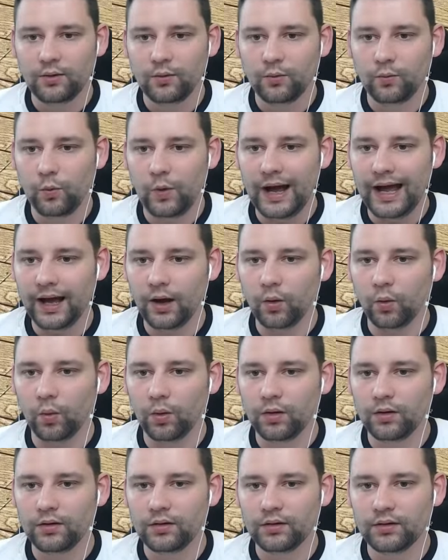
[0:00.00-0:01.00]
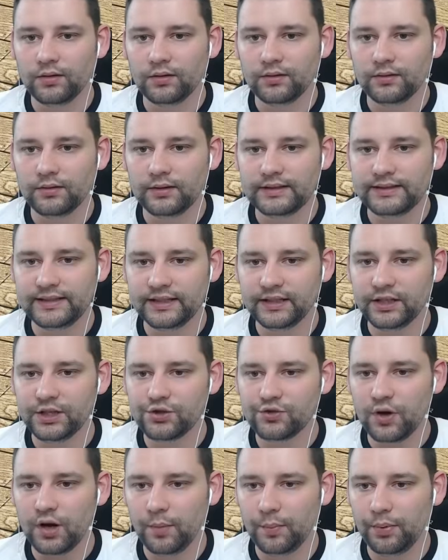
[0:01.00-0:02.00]
Wow. Is he going to
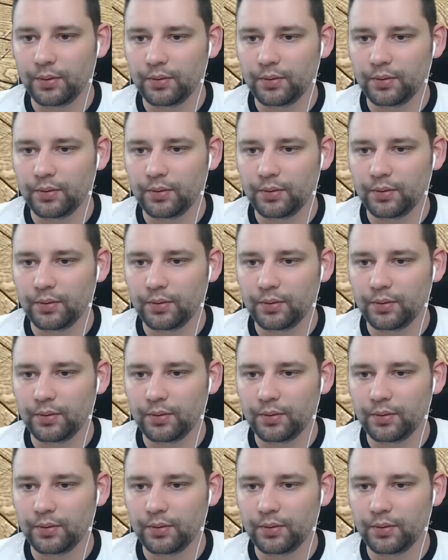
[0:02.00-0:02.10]
drop?